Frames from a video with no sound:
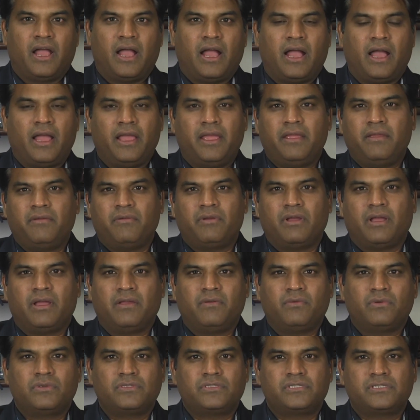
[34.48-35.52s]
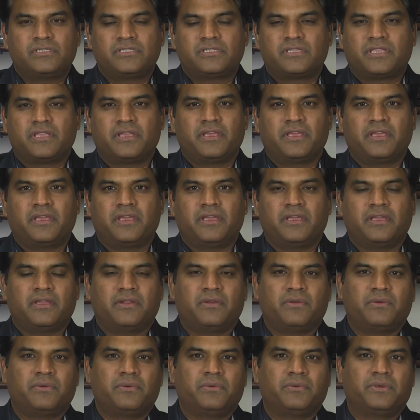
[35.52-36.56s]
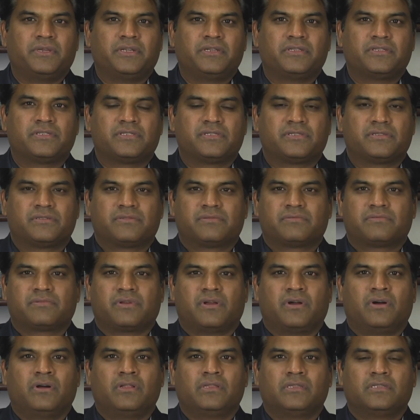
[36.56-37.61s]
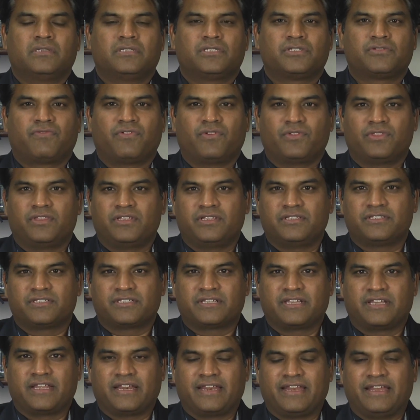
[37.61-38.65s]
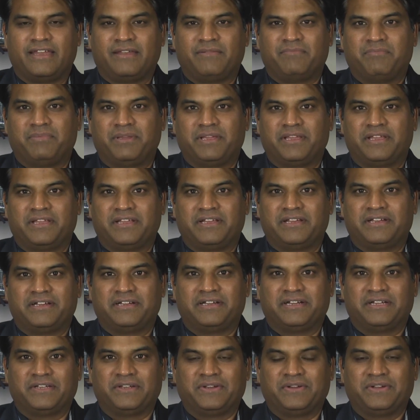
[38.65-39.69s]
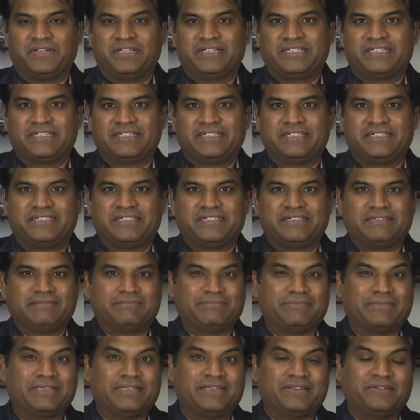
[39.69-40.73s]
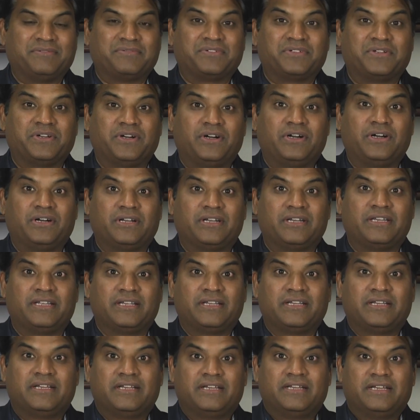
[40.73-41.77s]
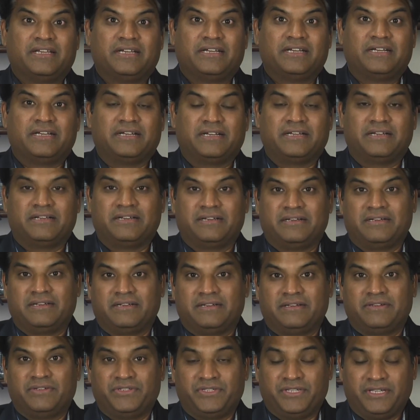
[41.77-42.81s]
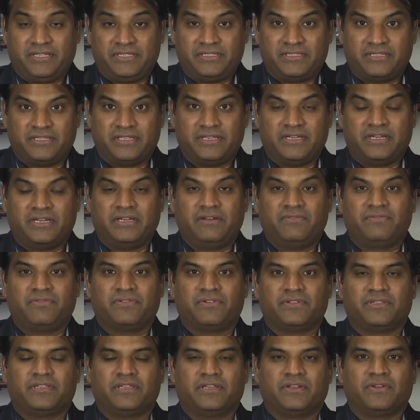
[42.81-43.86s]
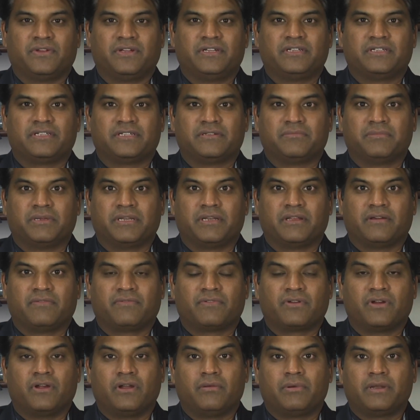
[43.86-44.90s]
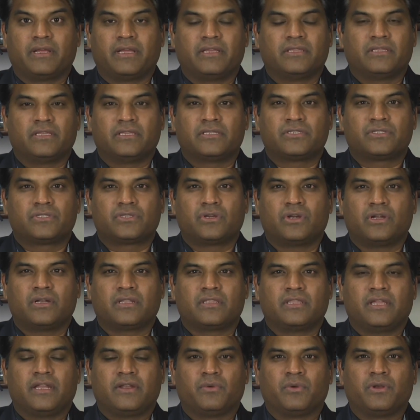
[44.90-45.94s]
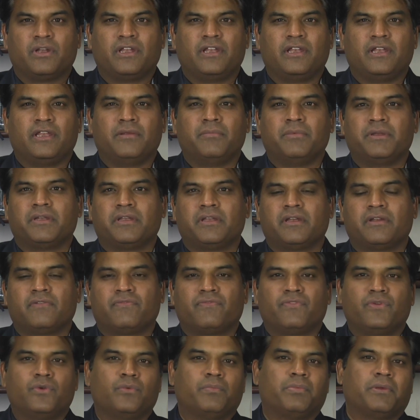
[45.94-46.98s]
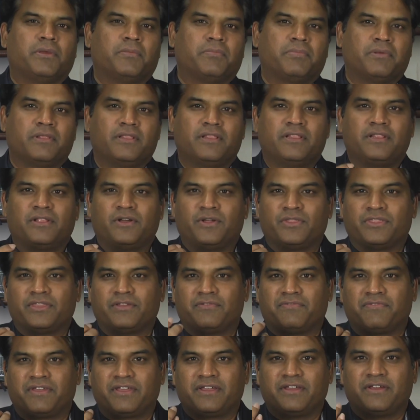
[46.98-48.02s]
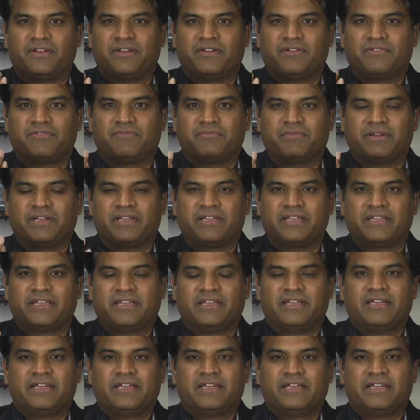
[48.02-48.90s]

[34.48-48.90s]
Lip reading: I was just thinking, you know, it's all this for these great big anointed men of God. Yes, they are for the anointed men of God, but I just thought that only limited few people on the finger of my